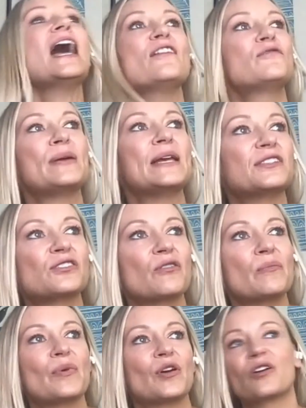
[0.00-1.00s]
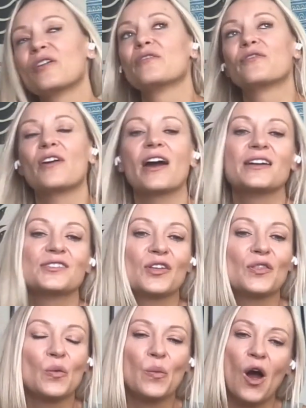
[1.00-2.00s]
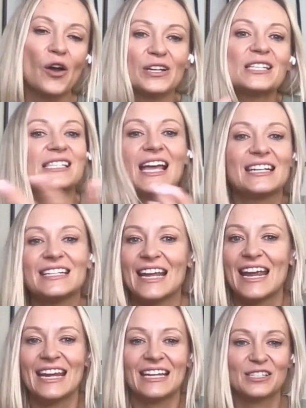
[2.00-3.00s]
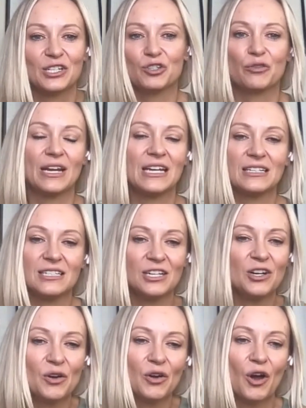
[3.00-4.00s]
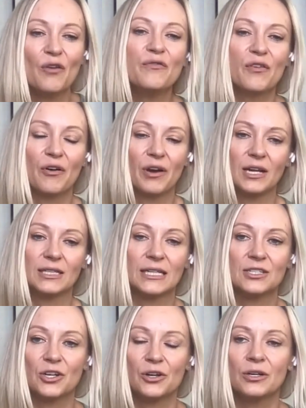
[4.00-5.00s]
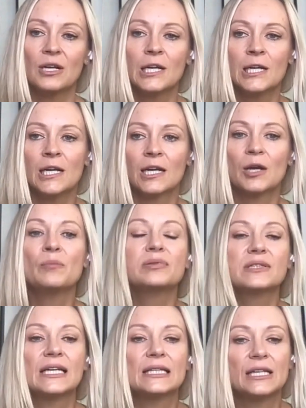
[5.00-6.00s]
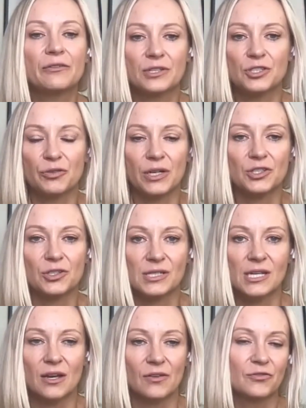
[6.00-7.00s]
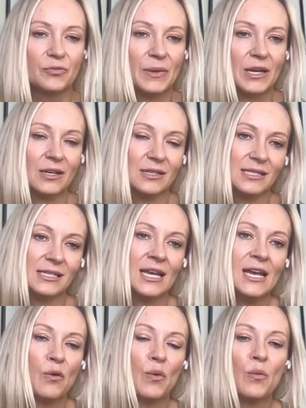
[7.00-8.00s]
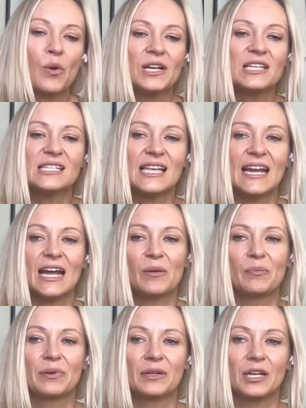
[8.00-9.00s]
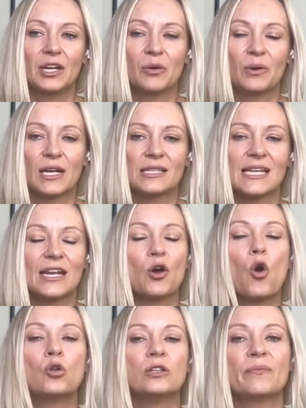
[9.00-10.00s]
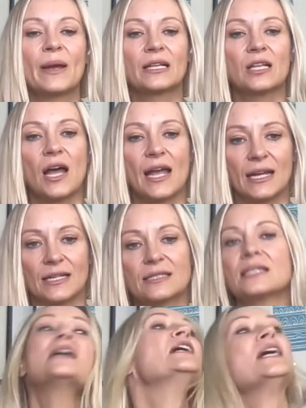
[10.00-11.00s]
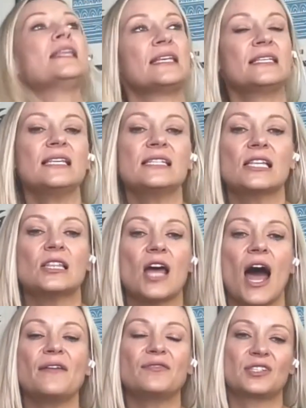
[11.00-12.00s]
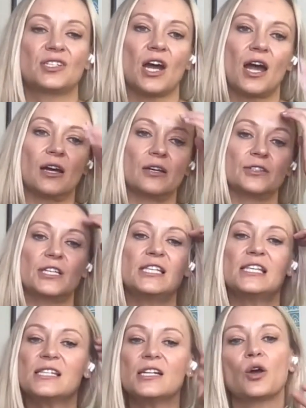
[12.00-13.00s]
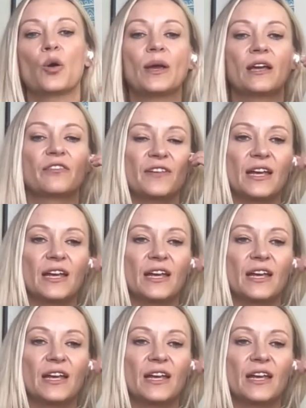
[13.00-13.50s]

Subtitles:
have pizza and burger and fries on a Sunday as a treat, go for it. Like, don't completely restrict yourselves, because we want to set up, and I say to all of my clients, this is a lifestyle. This isn't a quick